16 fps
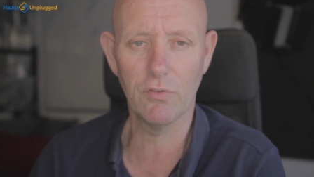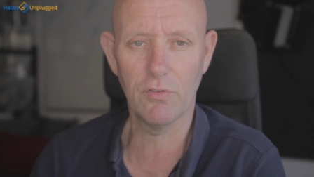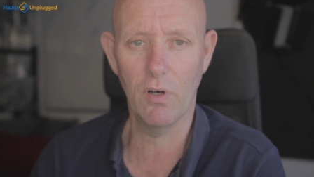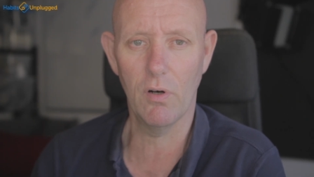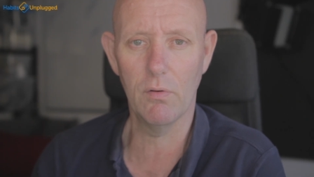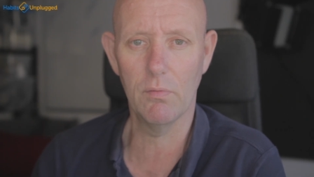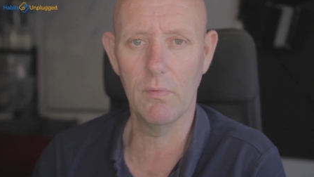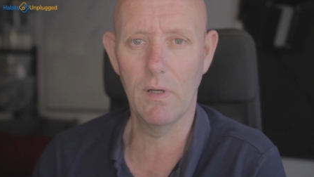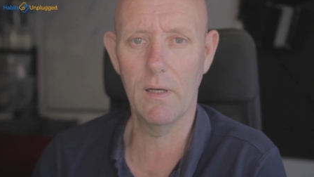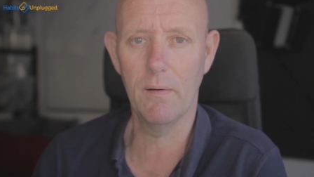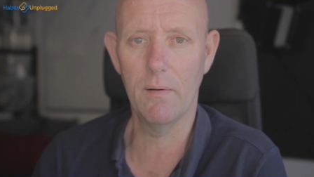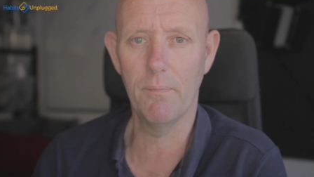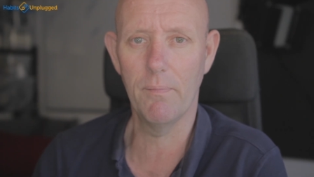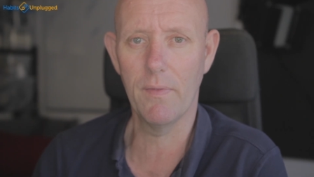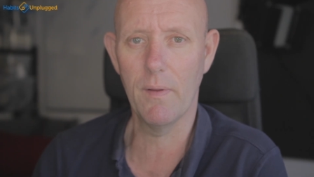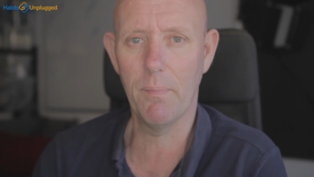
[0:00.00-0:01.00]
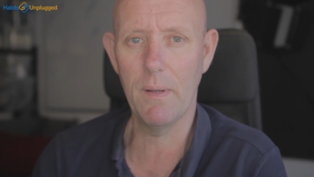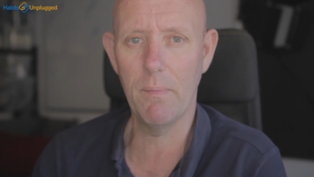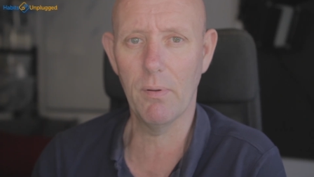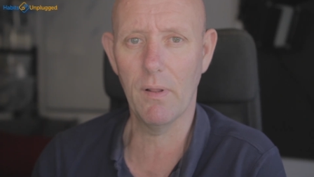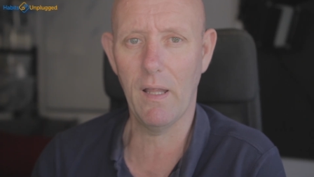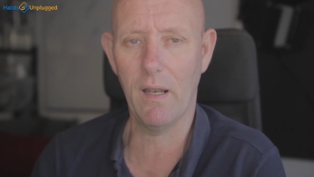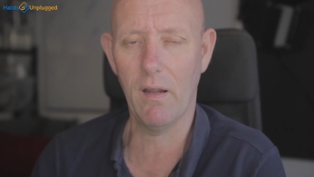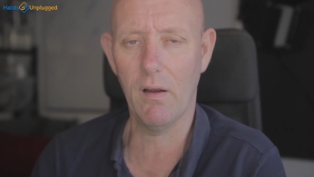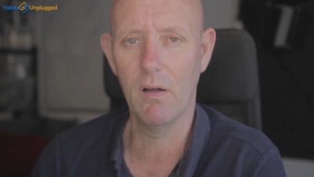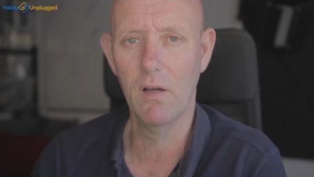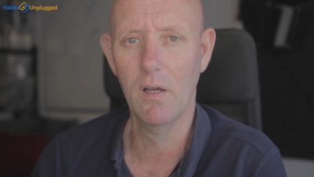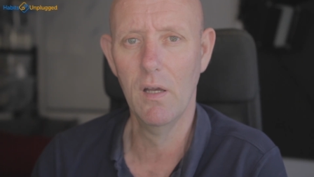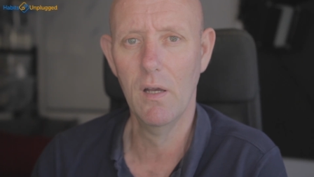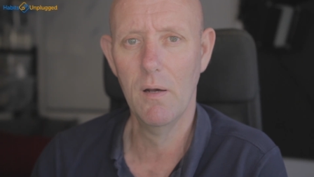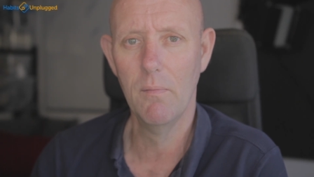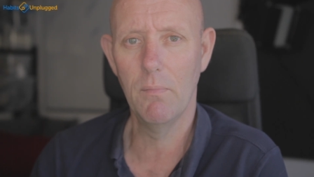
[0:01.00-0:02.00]
So um, the people that are
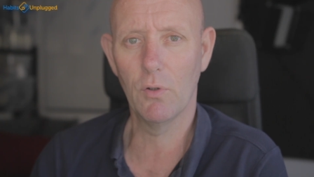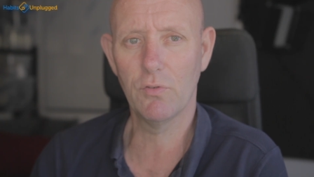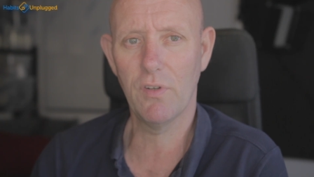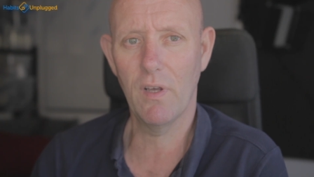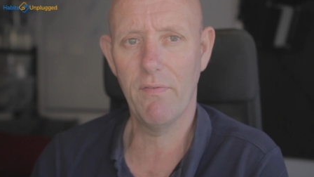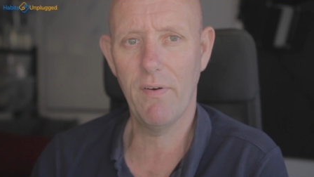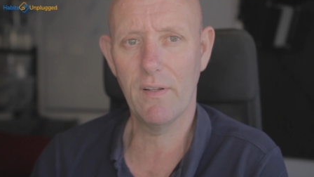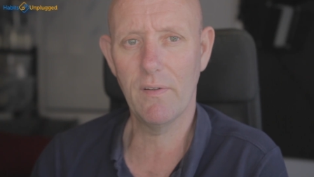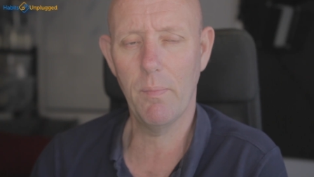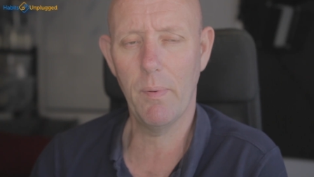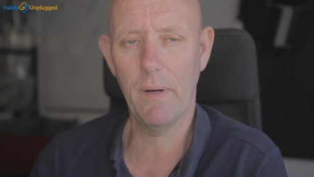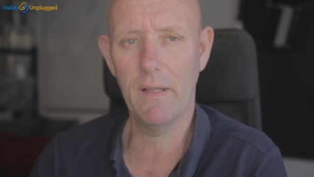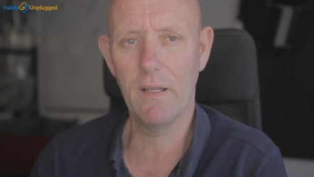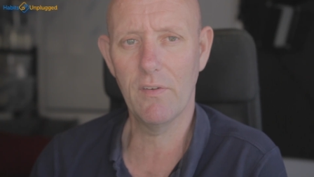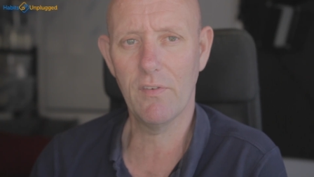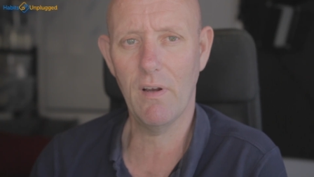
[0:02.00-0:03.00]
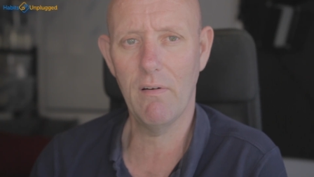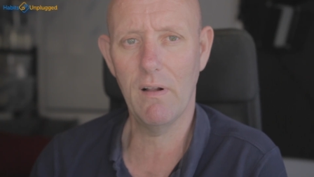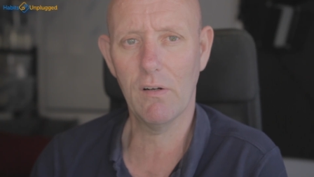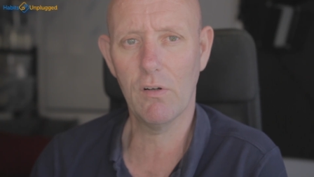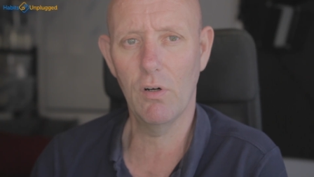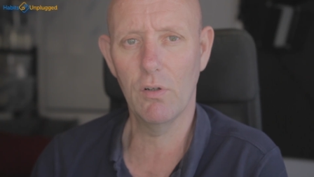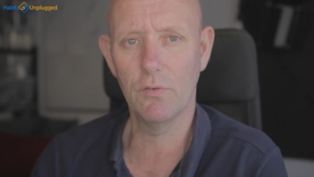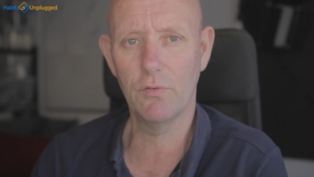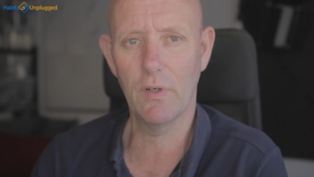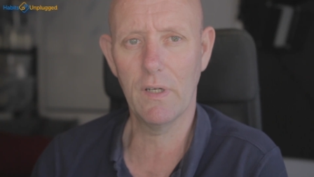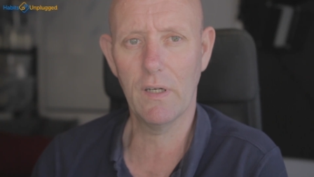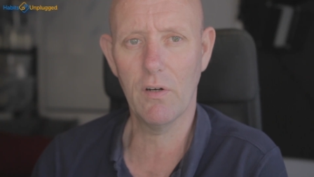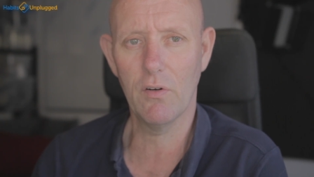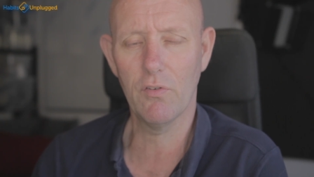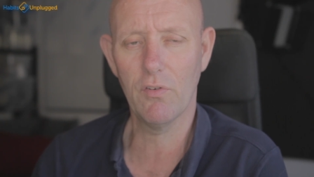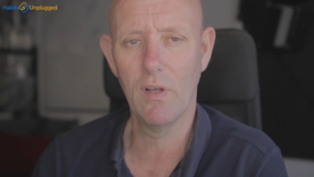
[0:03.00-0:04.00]
mostly affected by this are alcohol
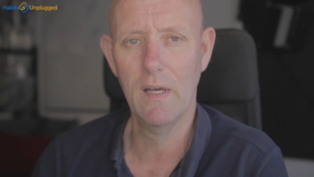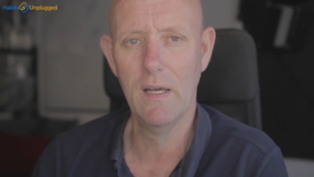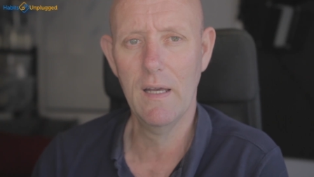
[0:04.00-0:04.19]
drinkers.